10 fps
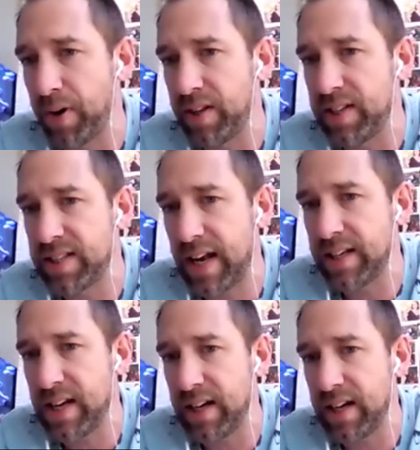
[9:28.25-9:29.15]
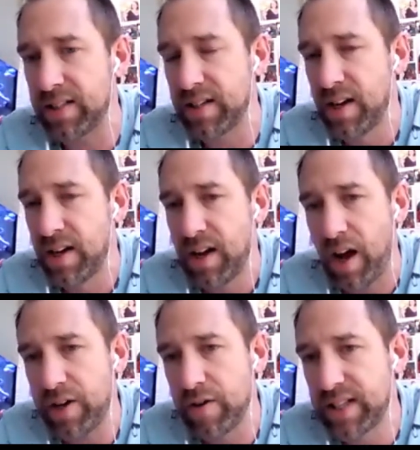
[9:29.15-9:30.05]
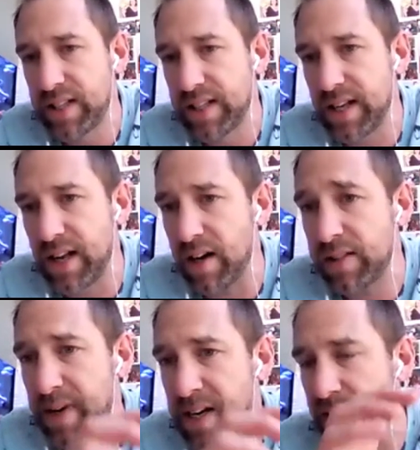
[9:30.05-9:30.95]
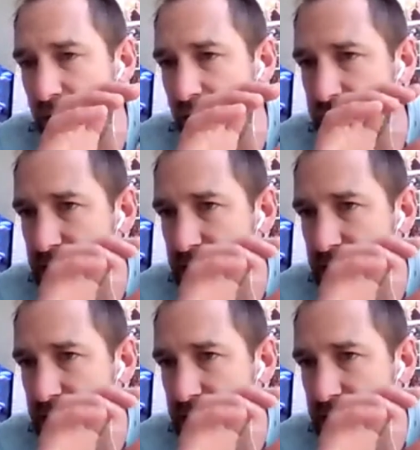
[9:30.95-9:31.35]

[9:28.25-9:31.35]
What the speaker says: in these LEDs, I used this lux meter, and then I